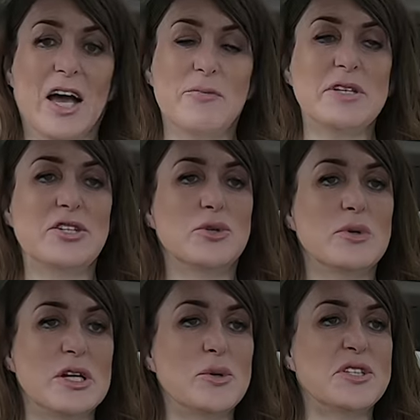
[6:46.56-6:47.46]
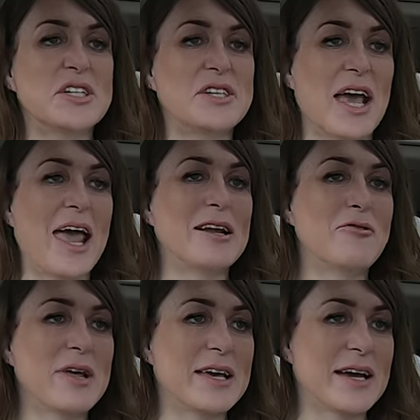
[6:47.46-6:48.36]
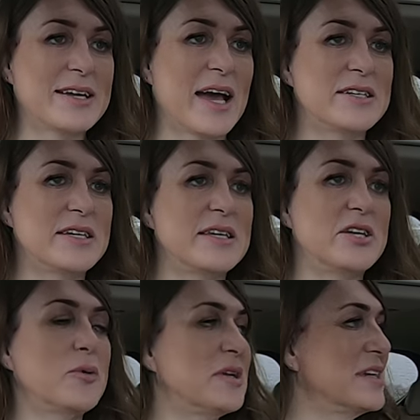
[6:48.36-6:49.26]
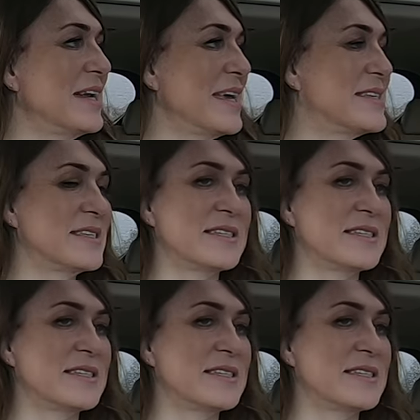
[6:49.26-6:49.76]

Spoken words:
I've been to Lucinda Ellery and had a new interlace